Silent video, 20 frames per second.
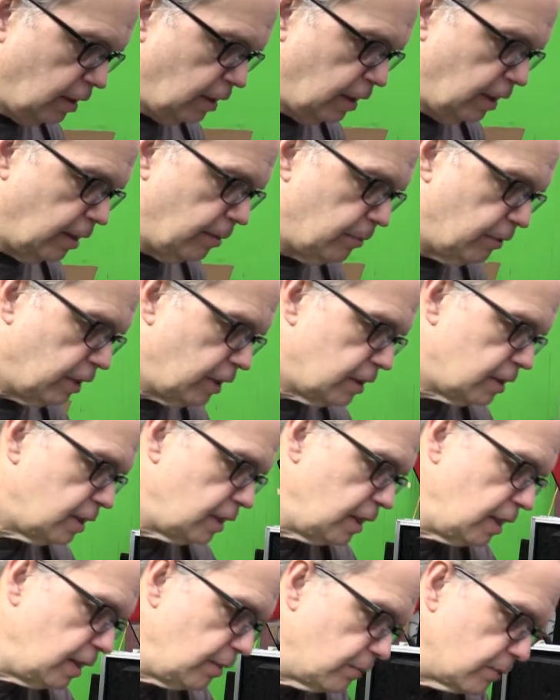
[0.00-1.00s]
And we'll get
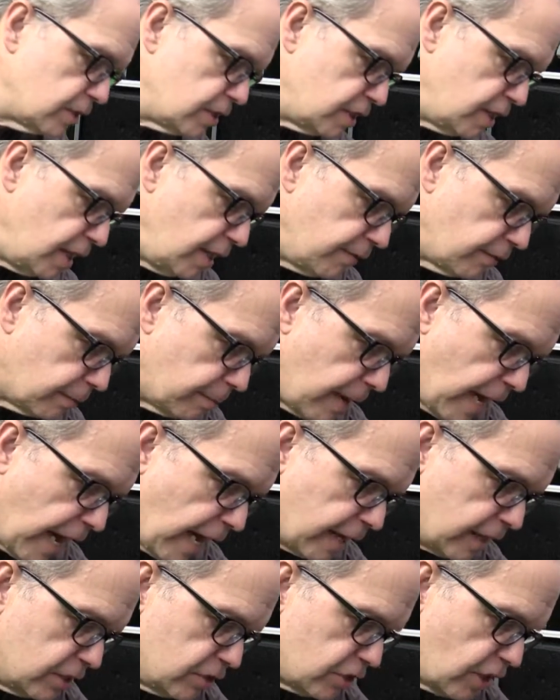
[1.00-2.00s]
the receiver
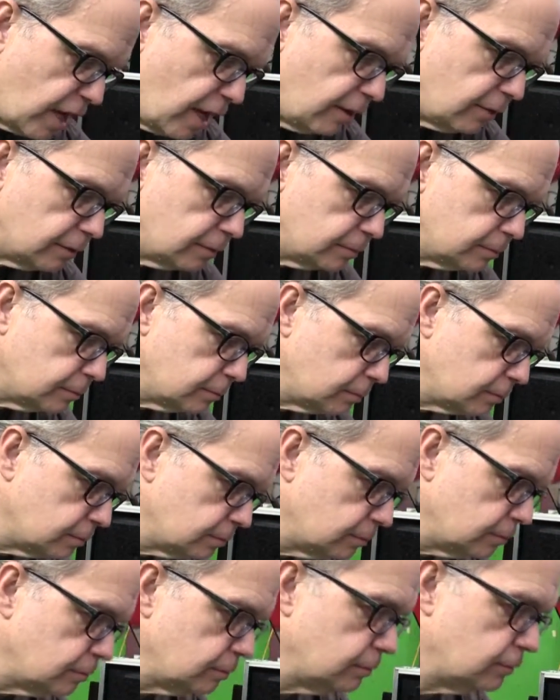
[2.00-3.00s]
package out.
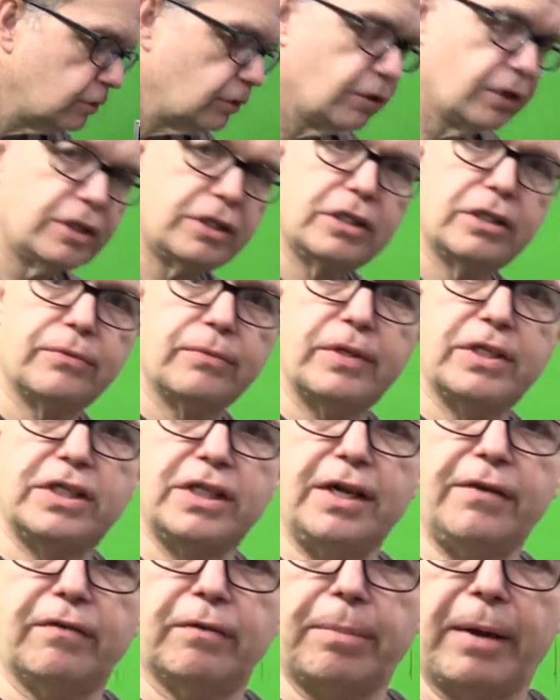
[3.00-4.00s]
So this is the
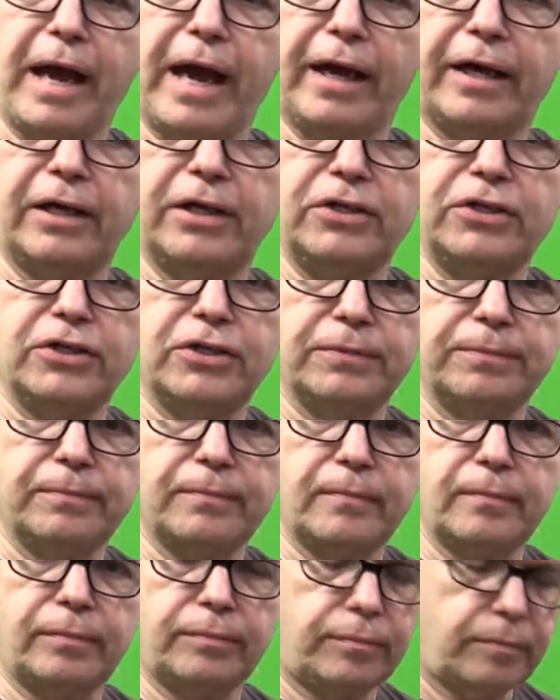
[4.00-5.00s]
receiver package.
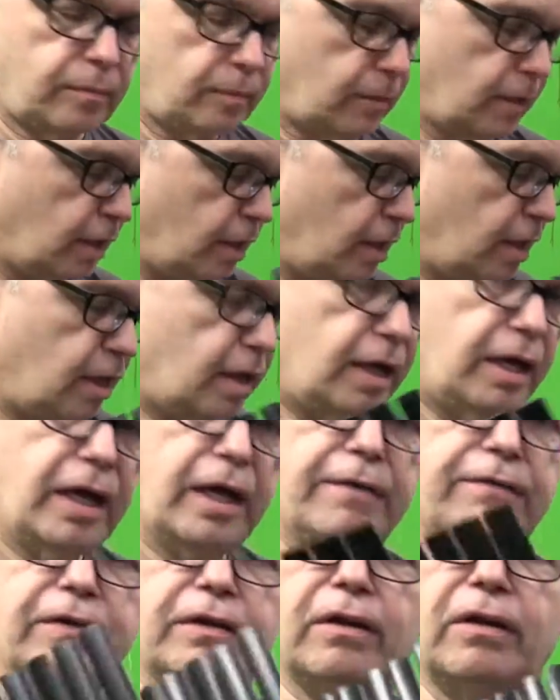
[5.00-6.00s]

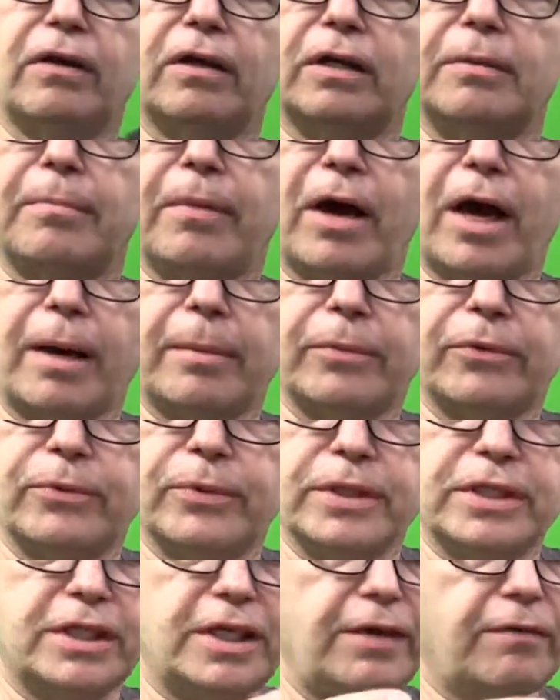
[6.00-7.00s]
And if you look on the bottom of
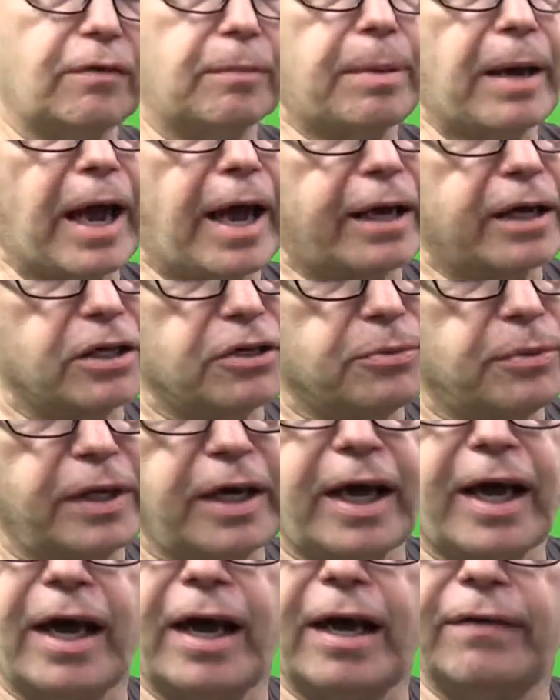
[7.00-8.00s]
the receiver package,
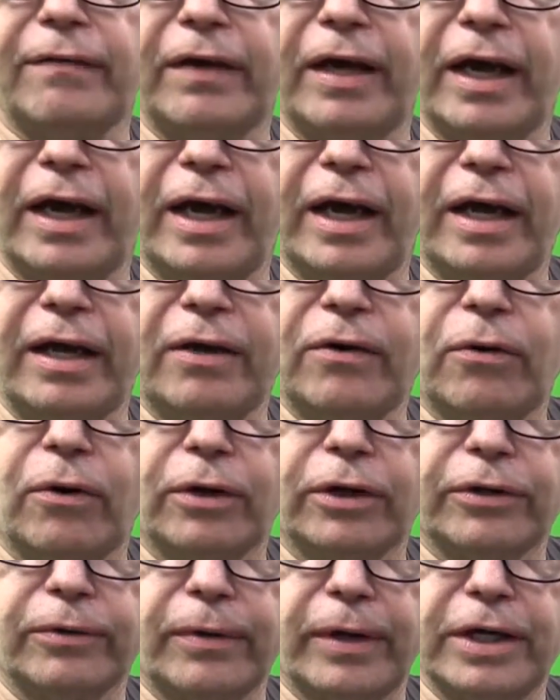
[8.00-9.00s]
we have a
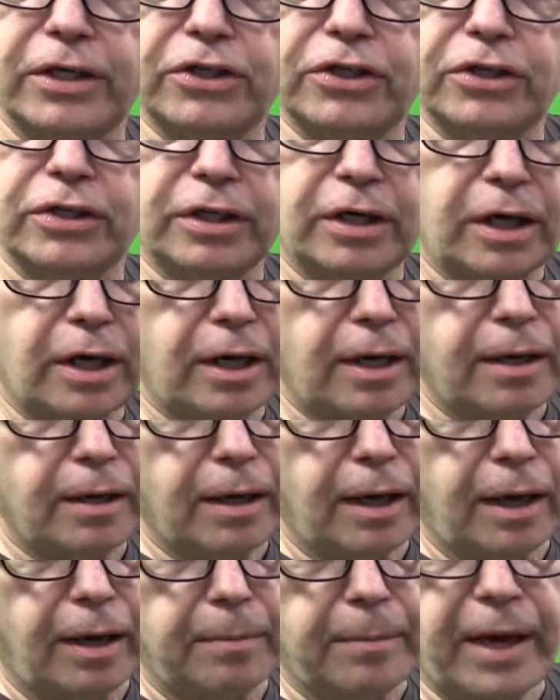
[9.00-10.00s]
1/4 inch
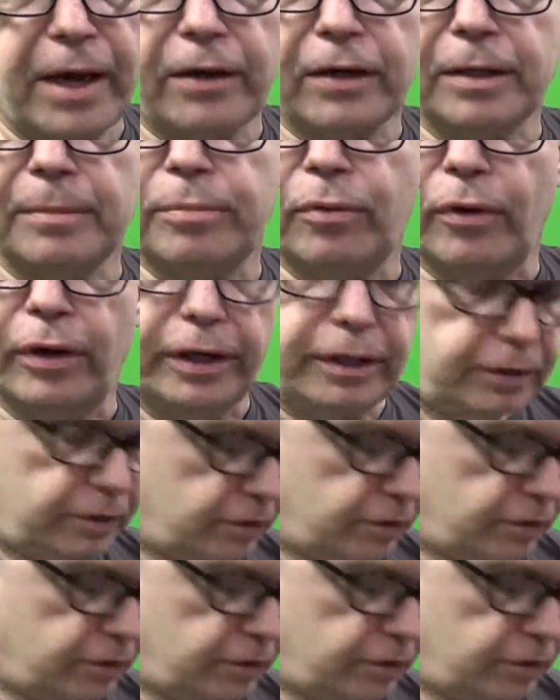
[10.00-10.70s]
mounting point.